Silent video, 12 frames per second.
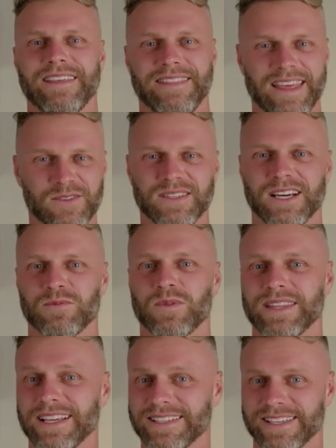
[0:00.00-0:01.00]
They've done
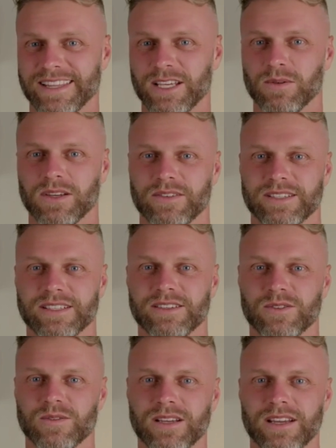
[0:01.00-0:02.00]
what they said they were going to
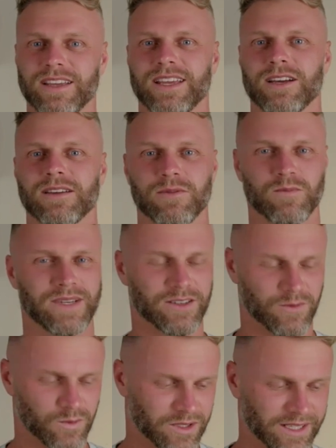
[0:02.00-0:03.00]
do. And we
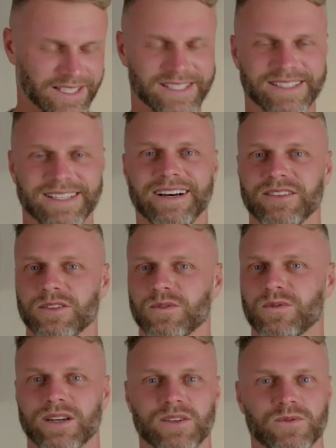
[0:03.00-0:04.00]
can really start on the
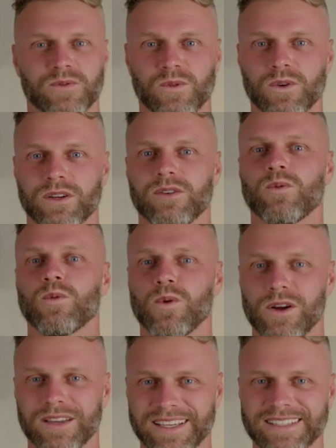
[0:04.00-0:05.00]
front foot
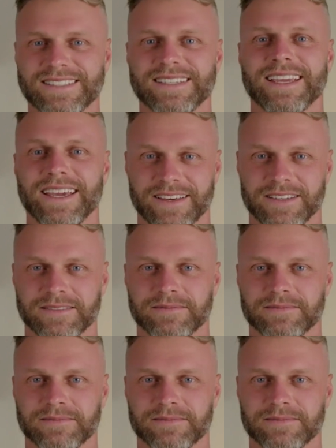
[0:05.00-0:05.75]
working together.